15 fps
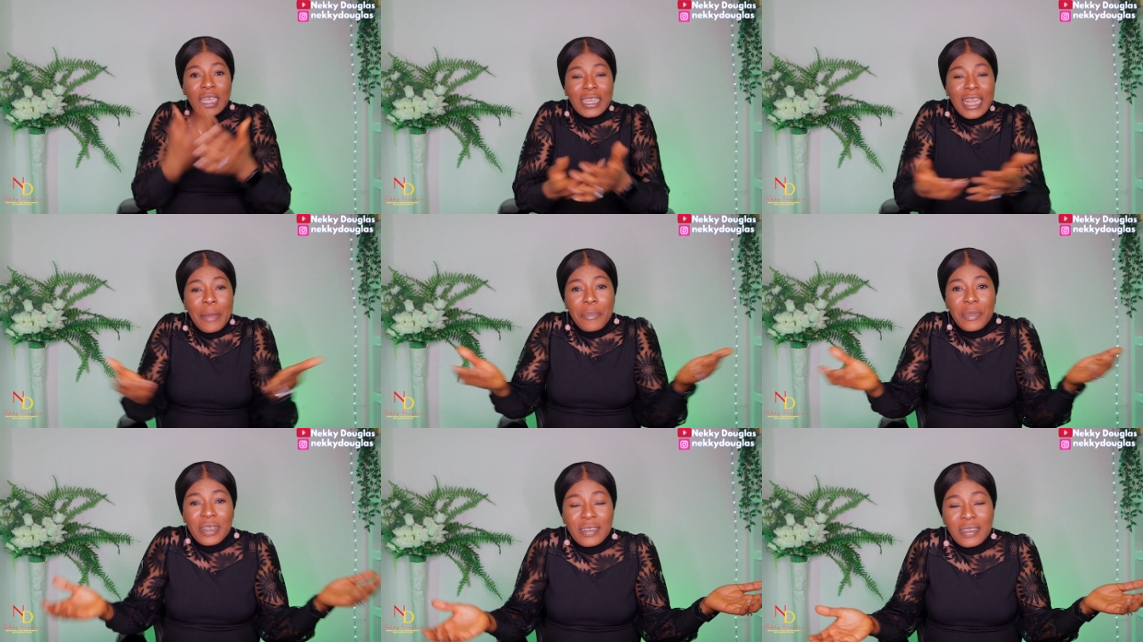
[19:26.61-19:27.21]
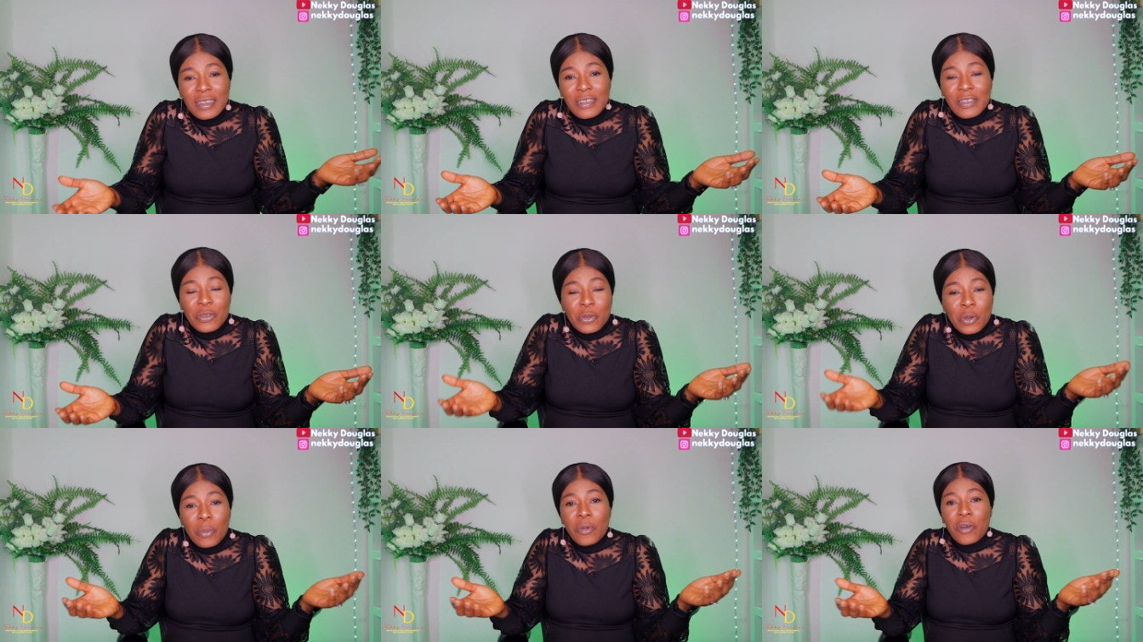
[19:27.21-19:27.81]
That means it's
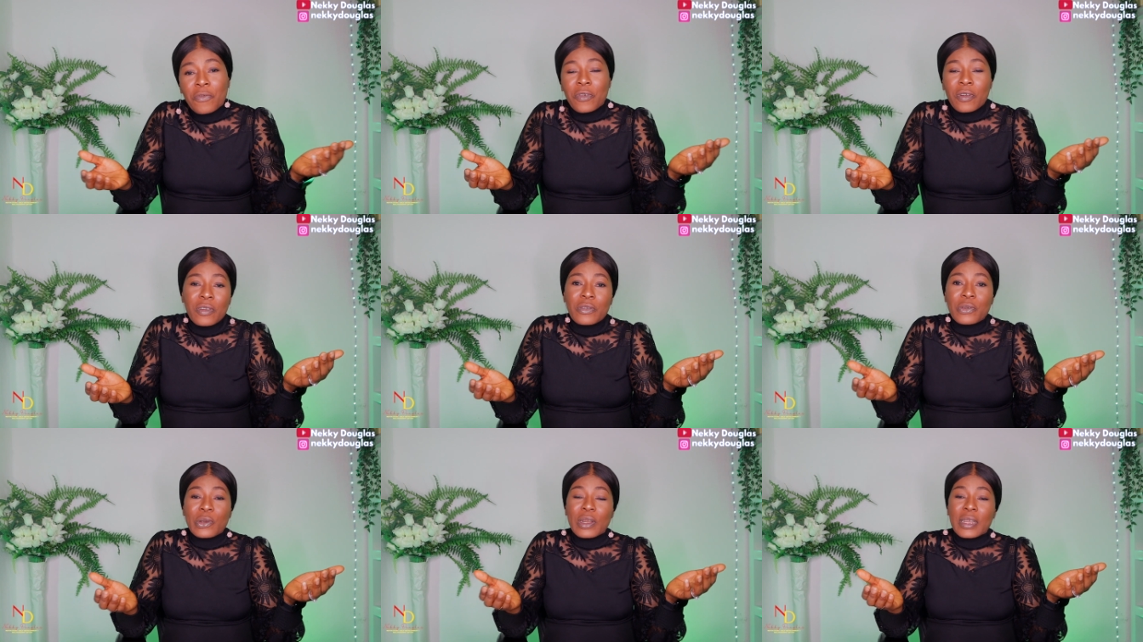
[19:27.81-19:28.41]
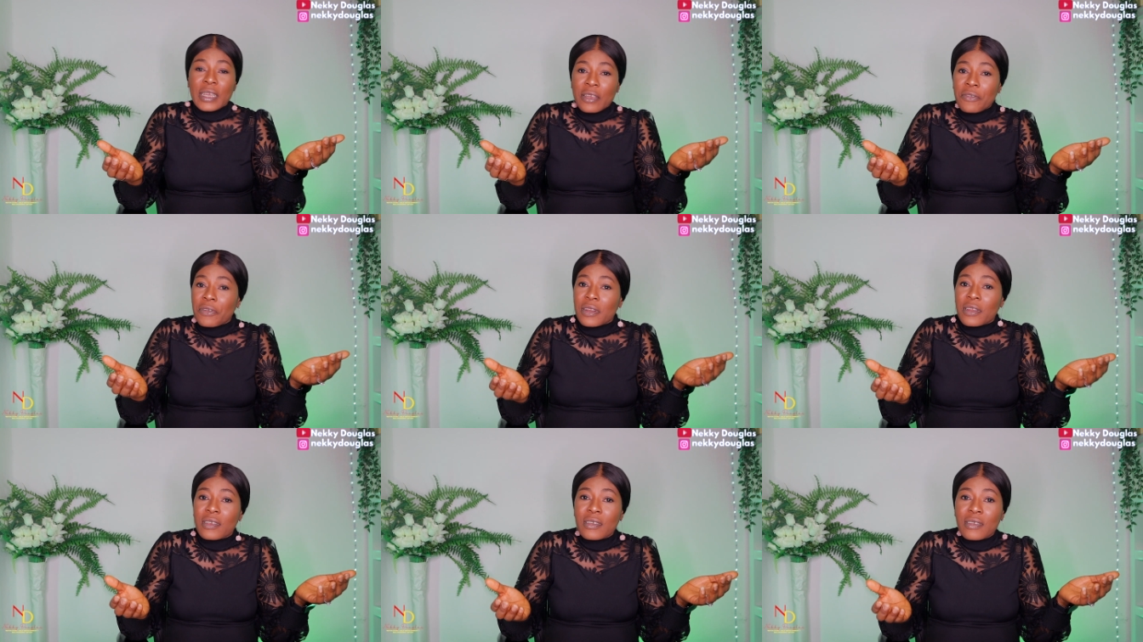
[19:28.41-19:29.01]
no more voluntarily
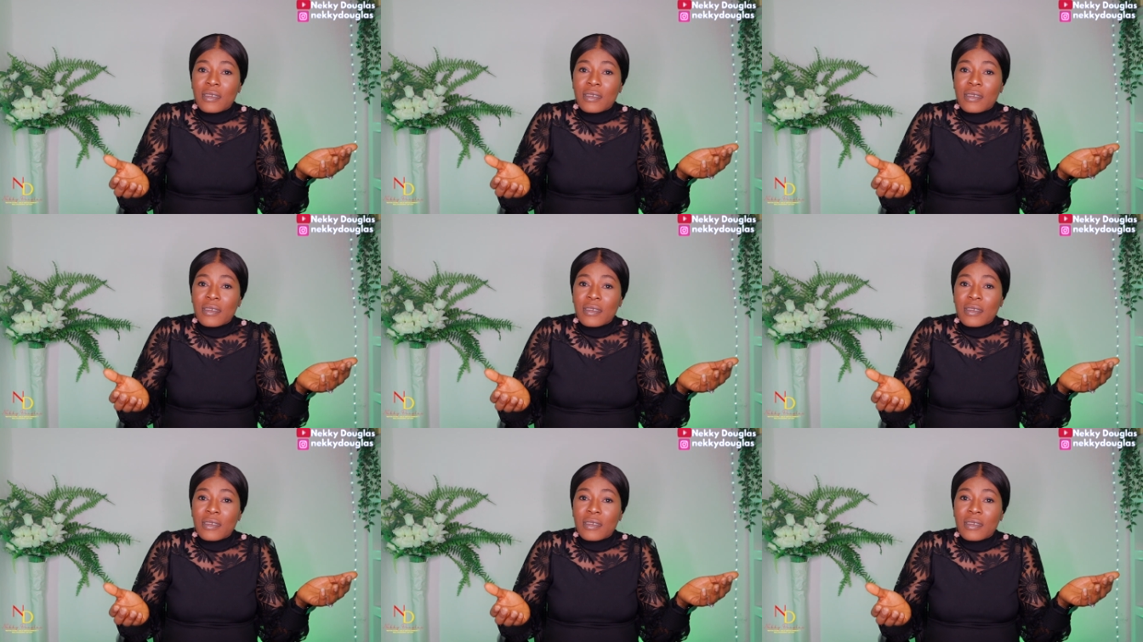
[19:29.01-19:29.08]
giving.